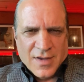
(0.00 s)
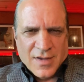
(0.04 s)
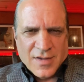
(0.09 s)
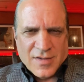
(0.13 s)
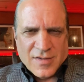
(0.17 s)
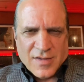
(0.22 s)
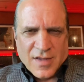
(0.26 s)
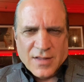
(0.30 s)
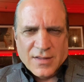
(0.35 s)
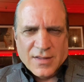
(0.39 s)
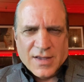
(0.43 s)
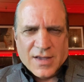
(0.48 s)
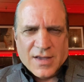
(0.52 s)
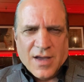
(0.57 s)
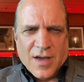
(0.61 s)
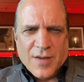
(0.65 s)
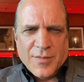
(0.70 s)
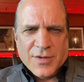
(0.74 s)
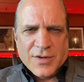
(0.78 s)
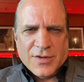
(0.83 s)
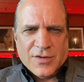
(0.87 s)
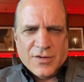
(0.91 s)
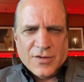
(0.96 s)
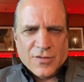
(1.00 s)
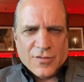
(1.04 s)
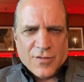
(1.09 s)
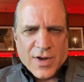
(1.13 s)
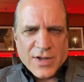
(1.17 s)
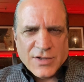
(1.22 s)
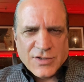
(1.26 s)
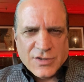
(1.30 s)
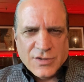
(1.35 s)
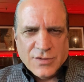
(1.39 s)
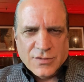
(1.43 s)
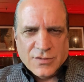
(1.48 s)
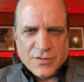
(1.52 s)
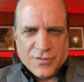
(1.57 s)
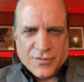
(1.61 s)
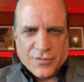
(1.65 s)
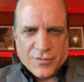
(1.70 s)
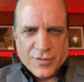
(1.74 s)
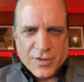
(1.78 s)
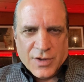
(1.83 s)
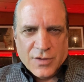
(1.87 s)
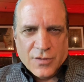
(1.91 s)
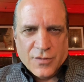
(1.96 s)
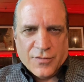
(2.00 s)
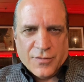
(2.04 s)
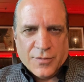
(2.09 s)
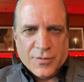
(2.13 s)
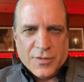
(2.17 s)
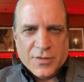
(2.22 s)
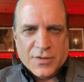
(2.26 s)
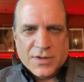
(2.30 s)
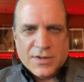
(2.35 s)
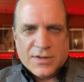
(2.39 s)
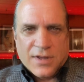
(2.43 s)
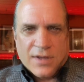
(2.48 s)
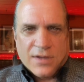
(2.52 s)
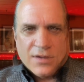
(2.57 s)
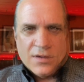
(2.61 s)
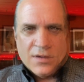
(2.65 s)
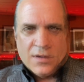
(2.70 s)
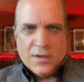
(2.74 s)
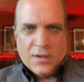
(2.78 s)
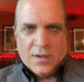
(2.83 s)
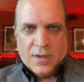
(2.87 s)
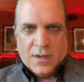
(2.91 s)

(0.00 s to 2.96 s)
suddenly coming to your rescue to free you from your detention.